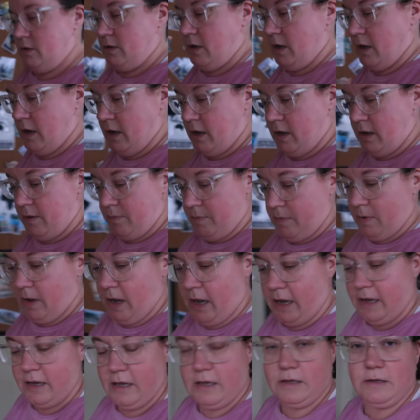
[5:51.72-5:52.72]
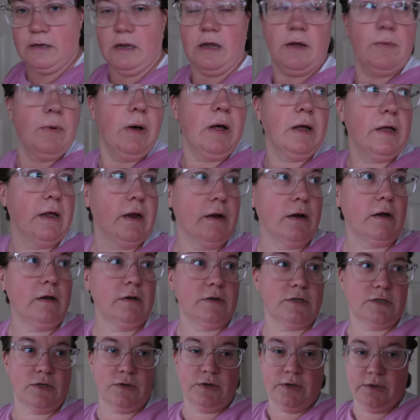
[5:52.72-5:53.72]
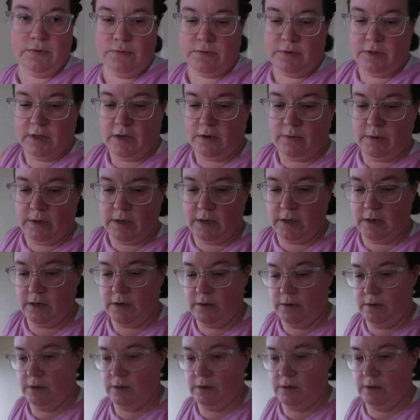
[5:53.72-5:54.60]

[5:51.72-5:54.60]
um, I can, well here I'll show you really quick.